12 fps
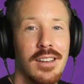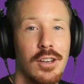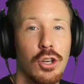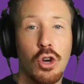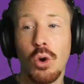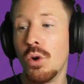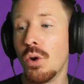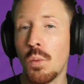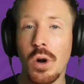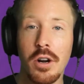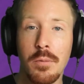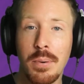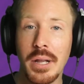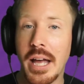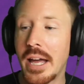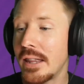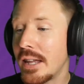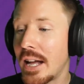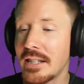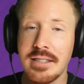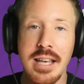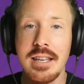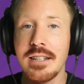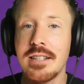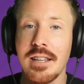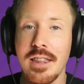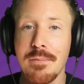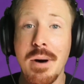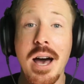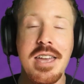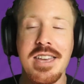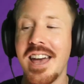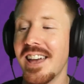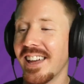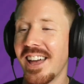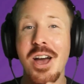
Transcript: Cool wordplay that I say into the mic.